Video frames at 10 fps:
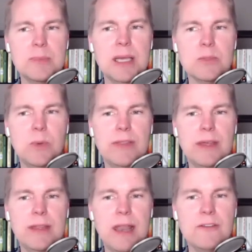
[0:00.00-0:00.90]
because one
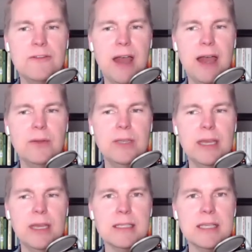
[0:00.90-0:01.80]
thing that I've found
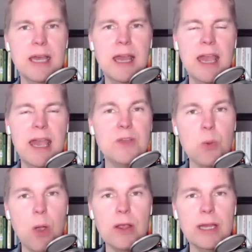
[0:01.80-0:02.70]
is if
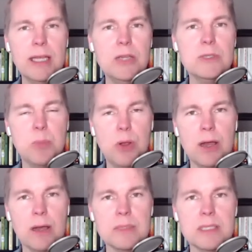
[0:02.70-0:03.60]
you are going to use
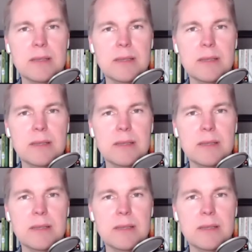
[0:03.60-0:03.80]
prompts,